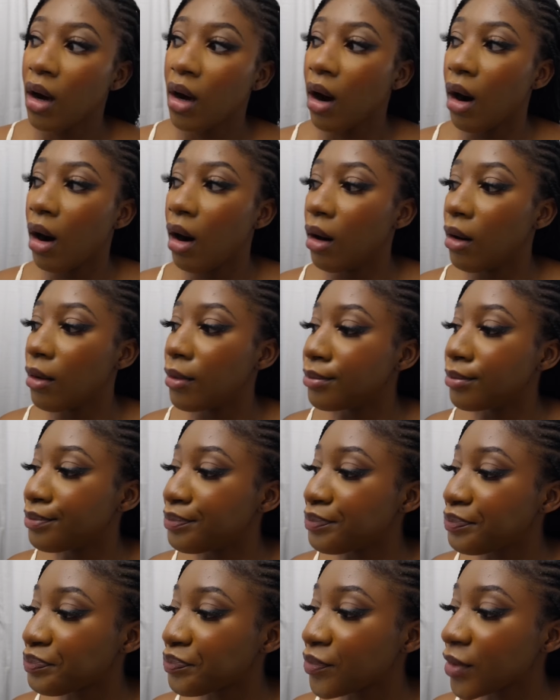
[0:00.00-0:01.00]

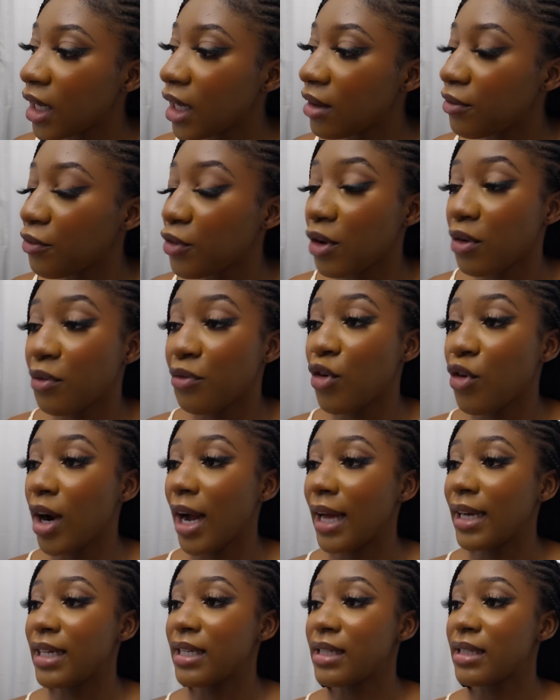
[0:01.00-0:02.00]
um
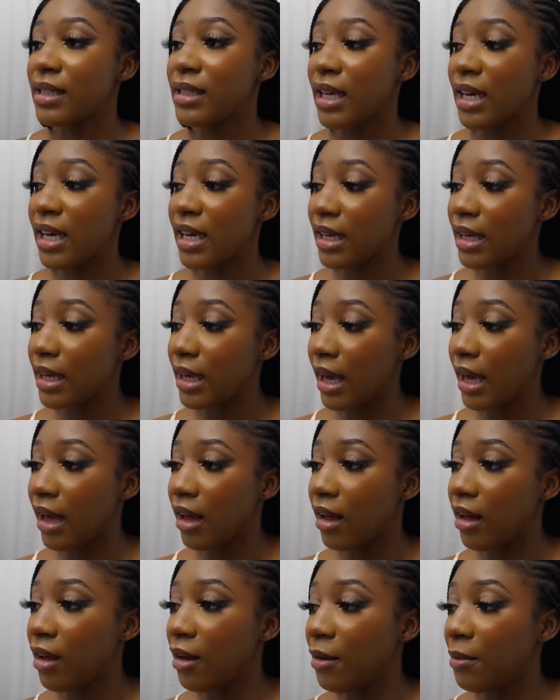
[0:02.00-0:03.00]
vocalistic
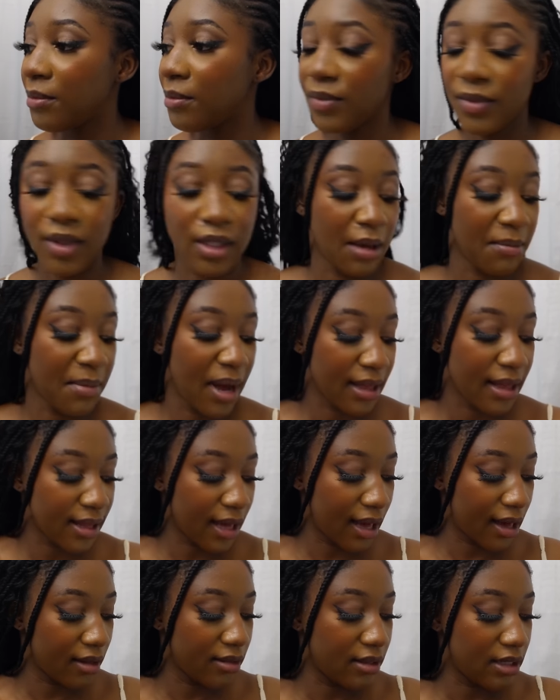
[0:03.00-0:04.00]
and um, some
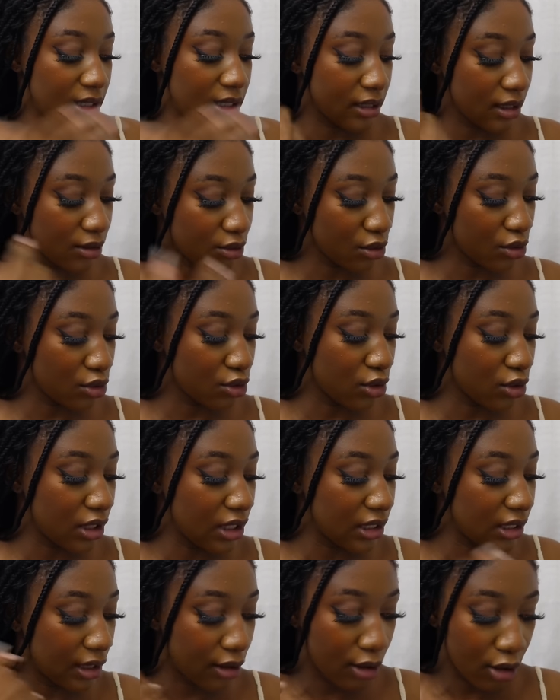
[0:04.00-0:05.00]
other djs also
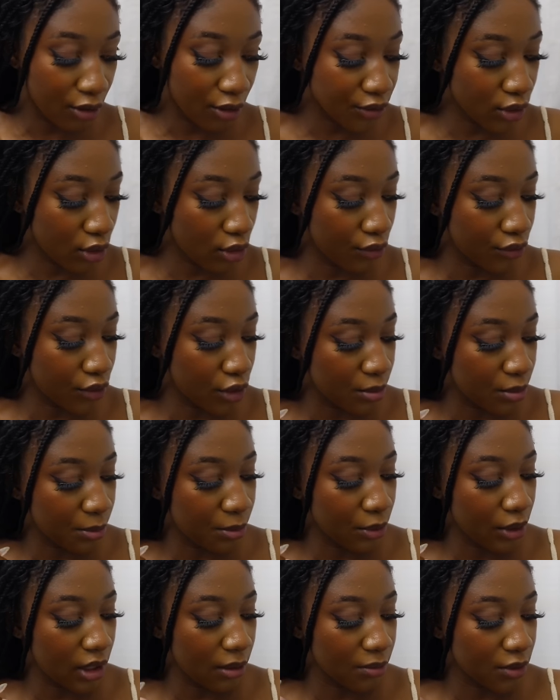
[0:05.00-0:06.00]
dj loft all of those
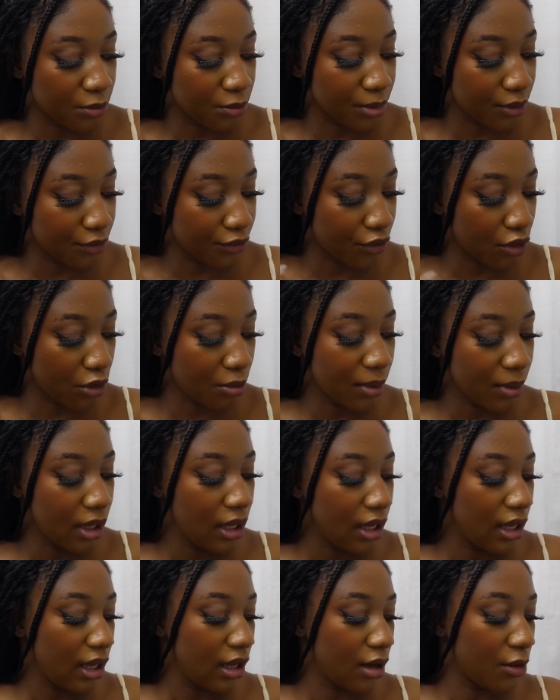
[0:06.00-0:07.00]
people came to perform
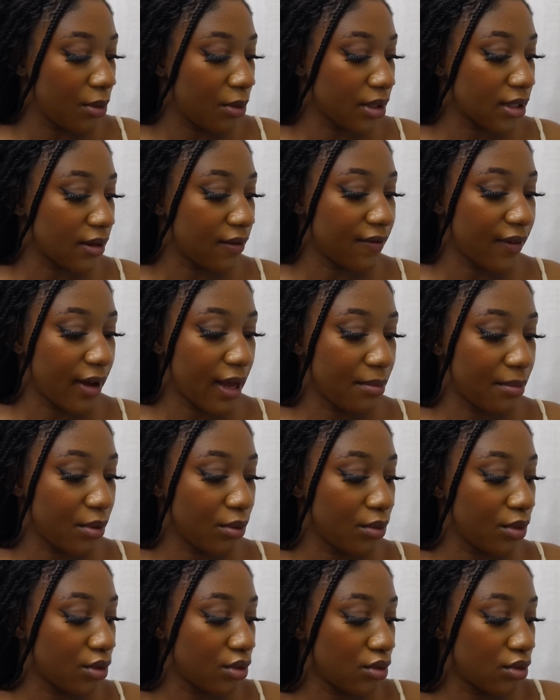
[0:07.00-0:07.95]
it was a vibe it was